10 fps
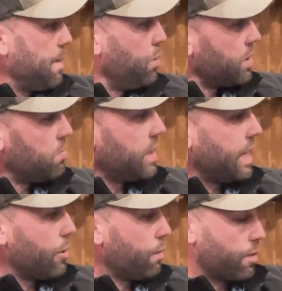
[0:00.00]
put them
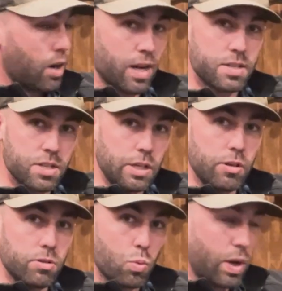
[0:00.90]
together for us to
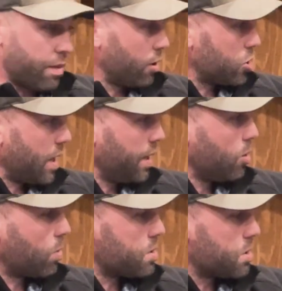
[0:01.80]
use with our training
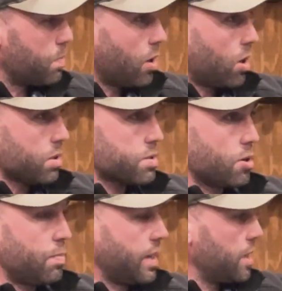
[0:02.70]
horses, but
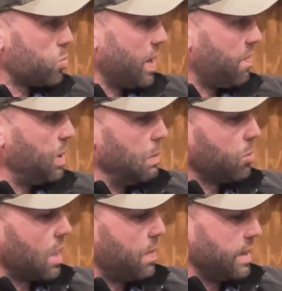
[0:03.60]
also because we have people
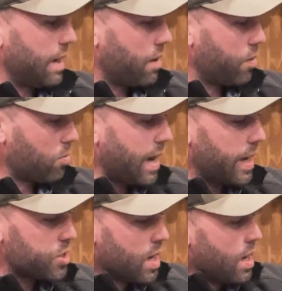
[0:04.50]
coming down to the
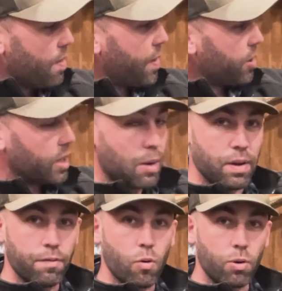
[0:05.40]
ranch that are
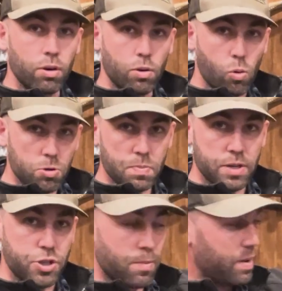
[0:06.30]
coming for
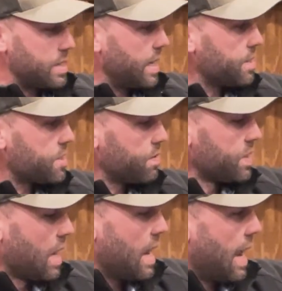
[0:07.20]
horsemanship intensives,
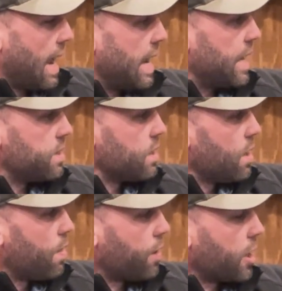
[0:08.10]
and
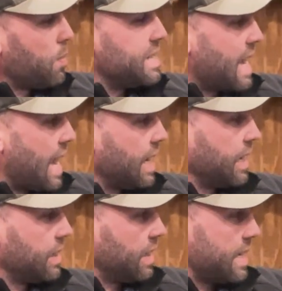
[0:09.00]
they're going to be taking
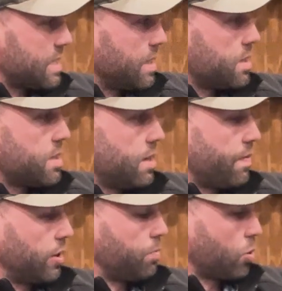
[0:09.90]
lessons to
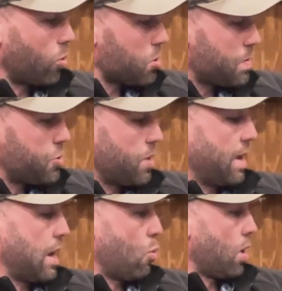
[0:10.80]
develop their horsemanship.
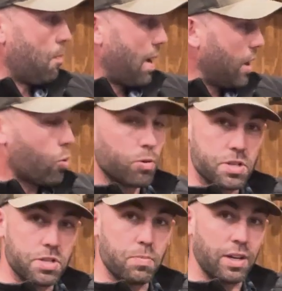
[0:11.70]
And I want my
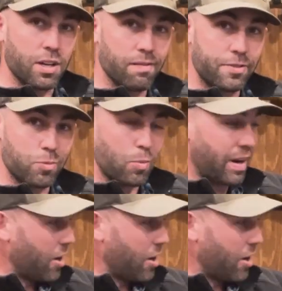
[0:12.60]
horses to be comfortable, but I